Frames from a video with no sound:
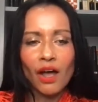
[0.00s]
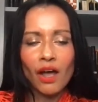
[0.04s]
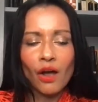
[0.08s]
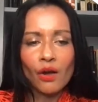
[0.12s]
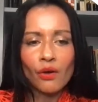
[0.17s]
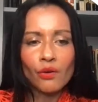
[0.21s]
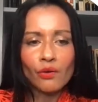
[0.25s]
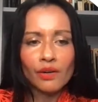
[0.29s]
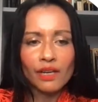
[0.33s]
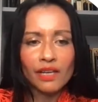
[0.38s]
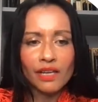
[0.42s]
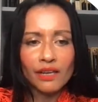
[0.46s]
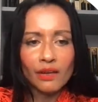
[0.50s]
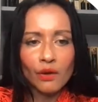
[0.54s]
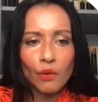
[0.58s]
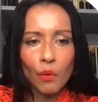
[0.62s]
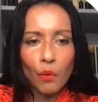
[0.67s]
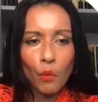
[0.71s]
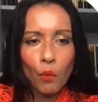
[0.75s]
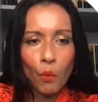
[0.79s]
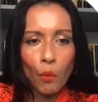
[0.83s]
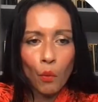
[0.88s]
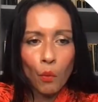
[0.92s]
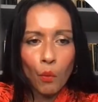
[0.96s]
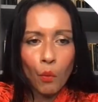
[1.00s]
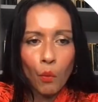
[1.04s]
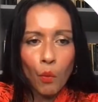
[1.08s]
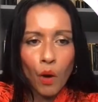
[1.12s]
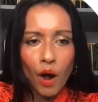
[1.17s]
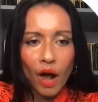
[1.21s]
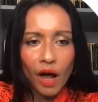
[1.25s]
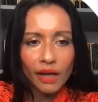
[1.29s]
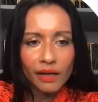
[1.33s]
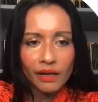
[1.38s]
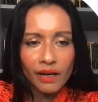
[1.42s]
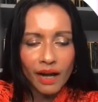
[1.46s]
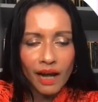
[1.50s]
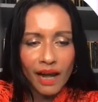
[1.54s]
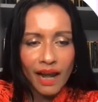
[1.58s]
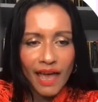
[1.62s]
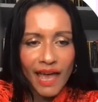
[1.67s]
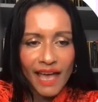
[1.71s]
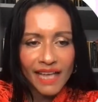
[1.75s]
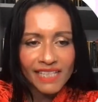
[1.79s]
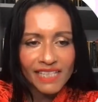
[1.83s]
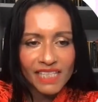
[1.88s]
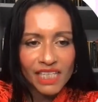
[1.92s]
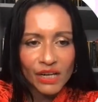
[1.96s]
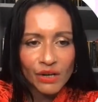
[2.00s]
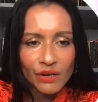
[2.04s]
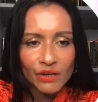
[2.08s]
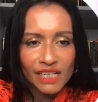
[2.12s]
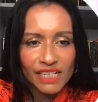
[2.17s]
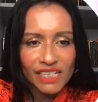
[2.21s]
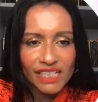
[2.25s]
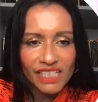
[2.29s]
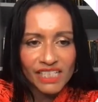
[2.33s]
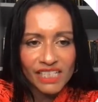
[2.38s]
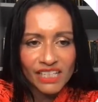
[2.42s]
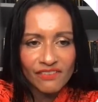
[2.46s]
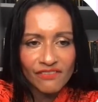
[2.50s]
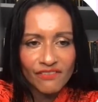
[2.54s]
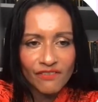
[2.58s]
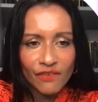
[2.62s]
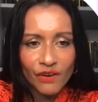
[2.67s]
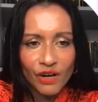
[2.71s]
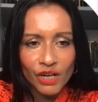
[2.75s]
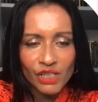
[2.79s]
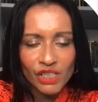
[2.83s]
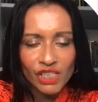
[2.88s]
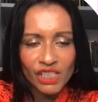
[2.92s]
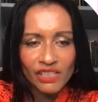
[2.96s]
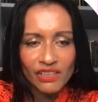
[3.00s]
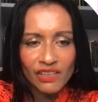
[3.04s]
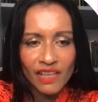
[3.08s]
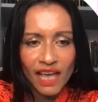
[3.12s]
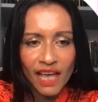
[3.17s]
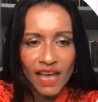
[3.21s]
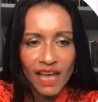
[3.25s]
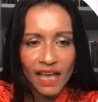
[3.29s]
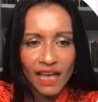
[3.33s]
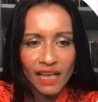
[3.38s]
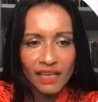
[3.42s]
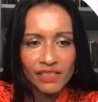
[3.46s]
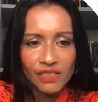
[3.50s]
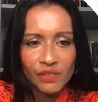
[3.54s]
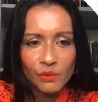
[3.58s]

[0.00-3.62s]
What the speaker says: only 1 letter is different there.